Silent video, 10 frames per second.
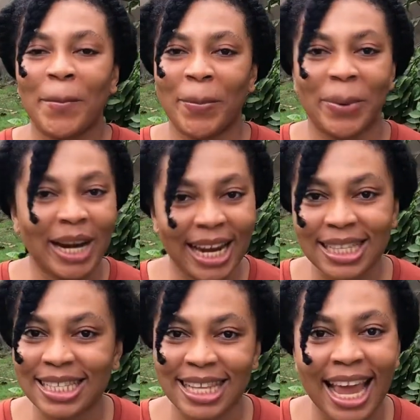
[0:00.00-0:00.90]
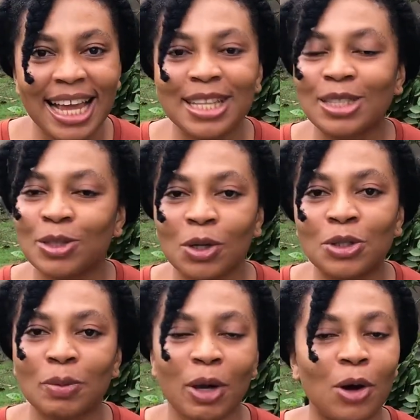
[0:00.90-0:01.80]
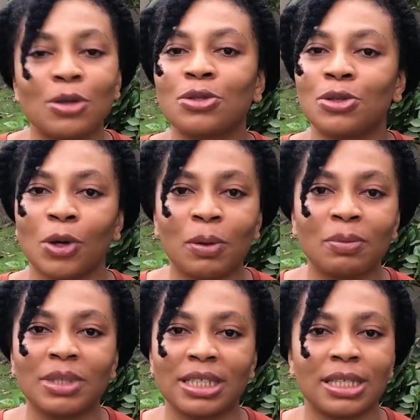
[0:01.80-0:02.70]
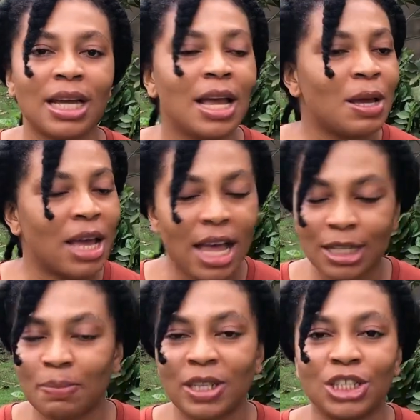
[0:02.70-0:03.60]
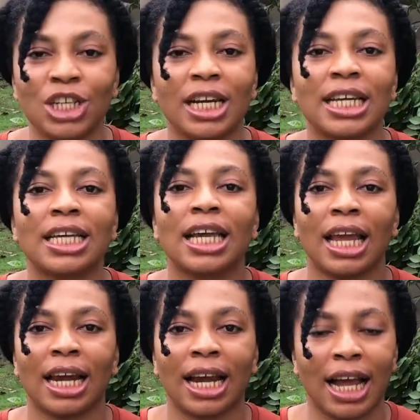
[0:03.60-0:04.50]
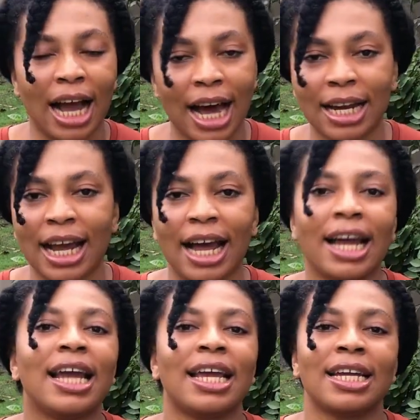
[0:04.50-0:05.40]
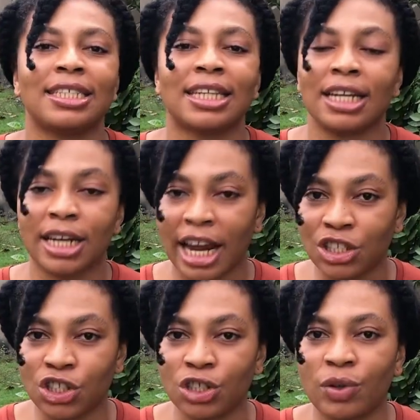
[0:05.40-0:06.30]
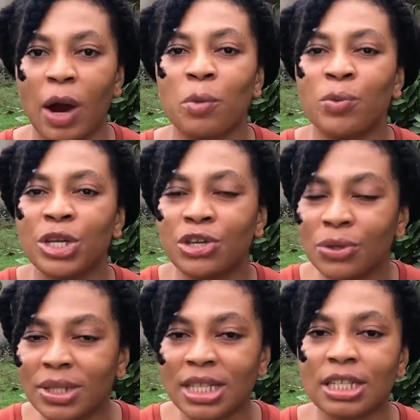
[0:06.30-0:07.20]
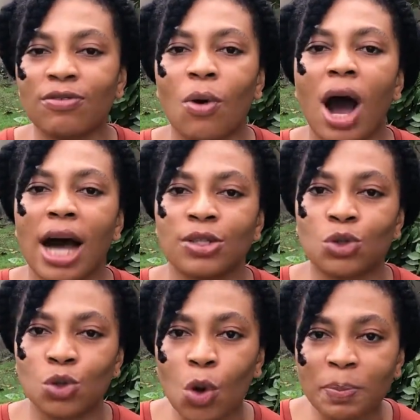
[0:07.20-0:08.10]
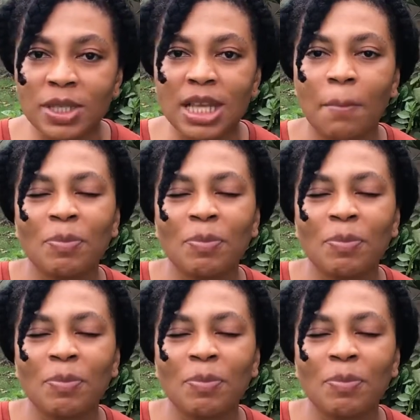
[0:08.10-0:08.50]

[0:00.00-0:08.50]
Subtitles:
Prekese is known to be consumed especially in Ghana and in Nigeria. We use it for our soups